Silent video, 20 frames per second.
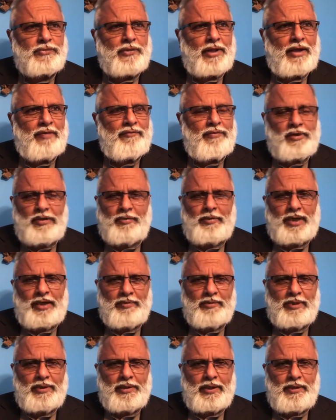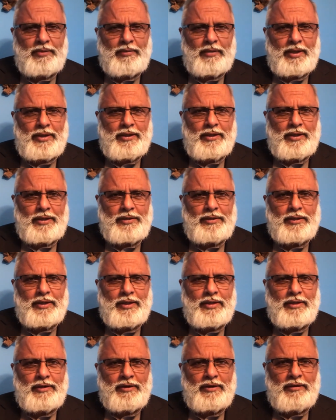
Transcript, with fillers: every commandment in, in, in, the, uh, in the,